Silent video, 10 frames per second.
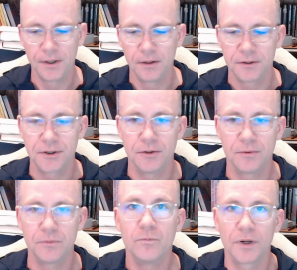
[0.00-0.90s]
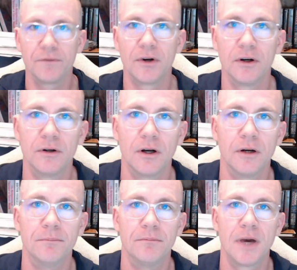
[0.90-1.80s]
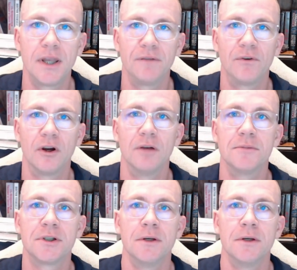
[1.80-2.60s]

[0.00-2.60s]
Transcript: So one of our mining farms